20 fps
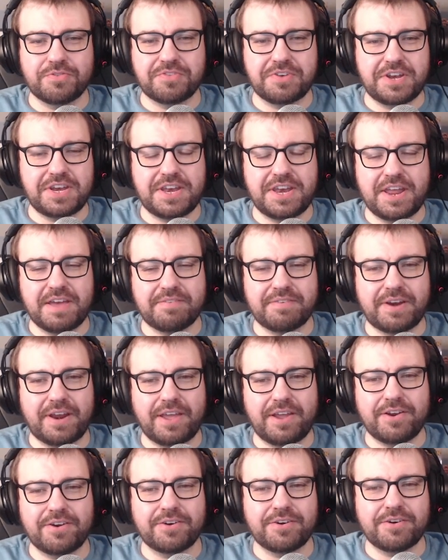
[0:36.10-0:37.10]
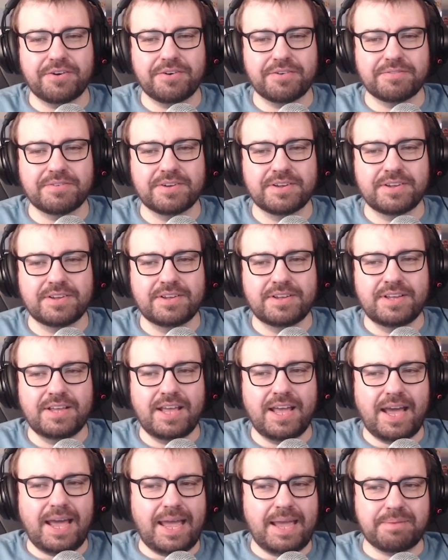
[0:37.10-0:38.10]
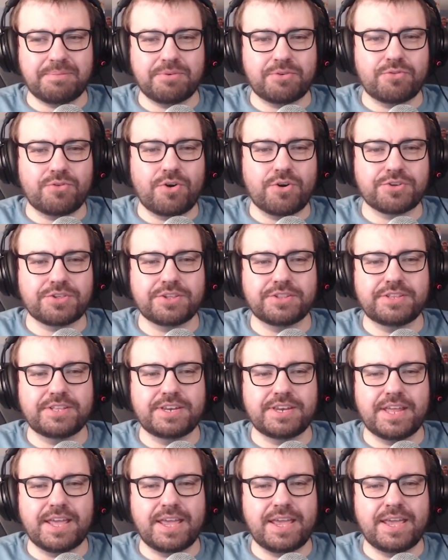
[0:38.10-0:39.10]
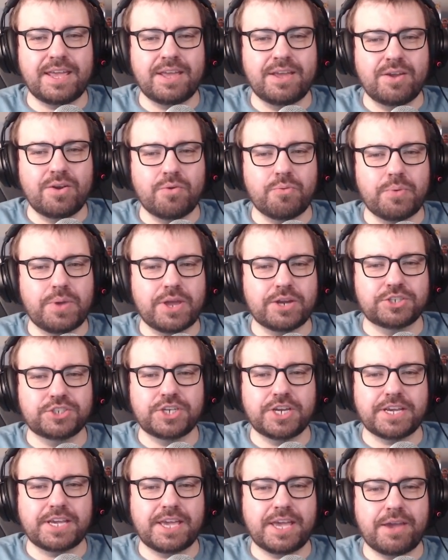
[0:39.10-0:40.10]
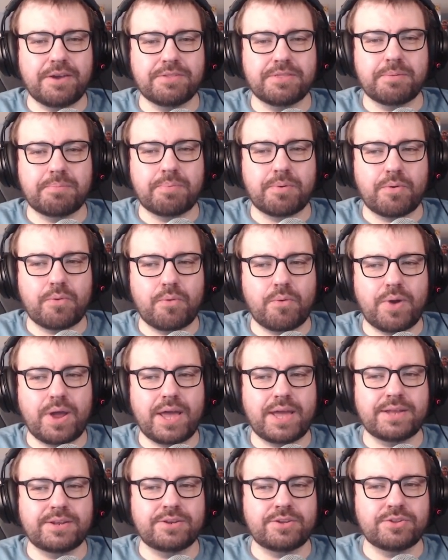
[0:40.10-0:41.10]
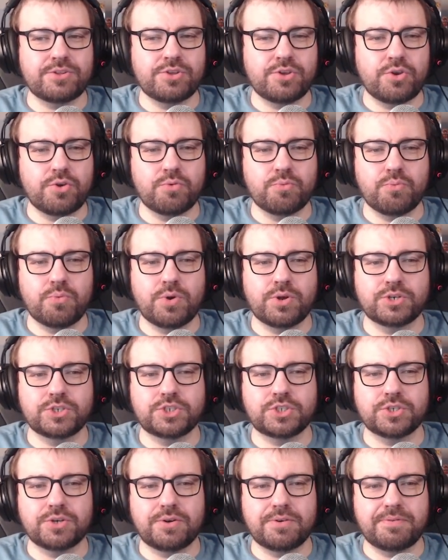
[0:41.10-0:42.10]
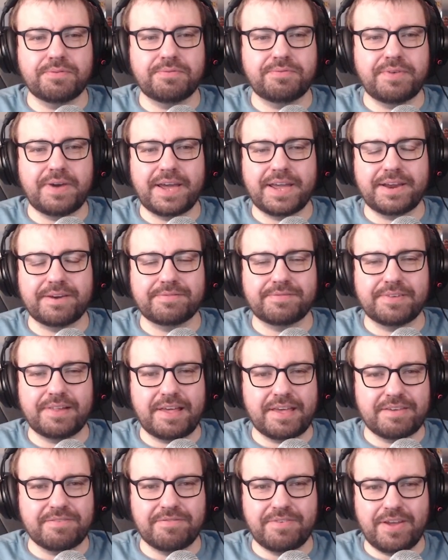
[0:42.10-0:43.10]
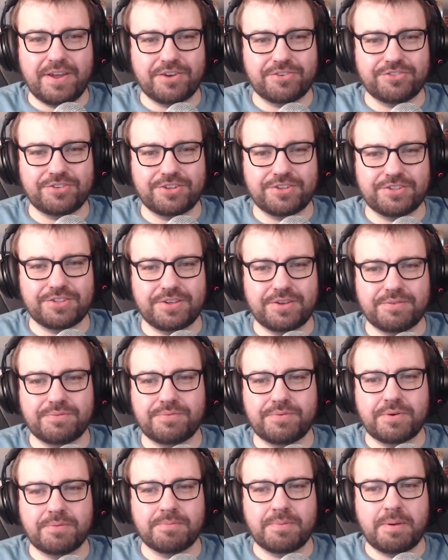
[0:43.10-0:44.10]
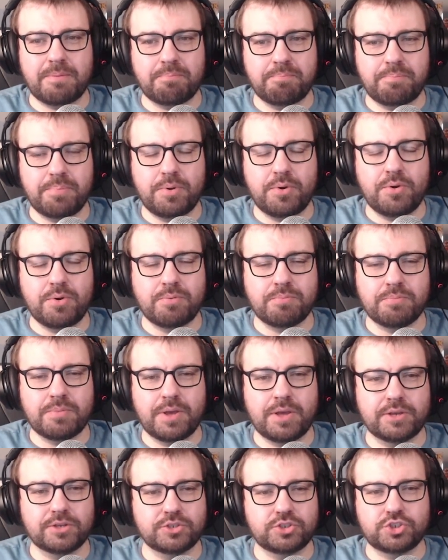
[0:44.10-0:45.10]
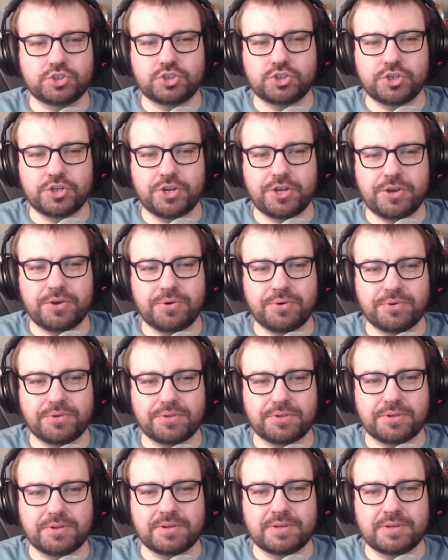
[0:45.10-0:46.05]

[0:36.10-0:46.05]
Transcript: never heard of. I'm Cross, and today we are checking out the brand new one-shot Firefly Versus from Boom Studios.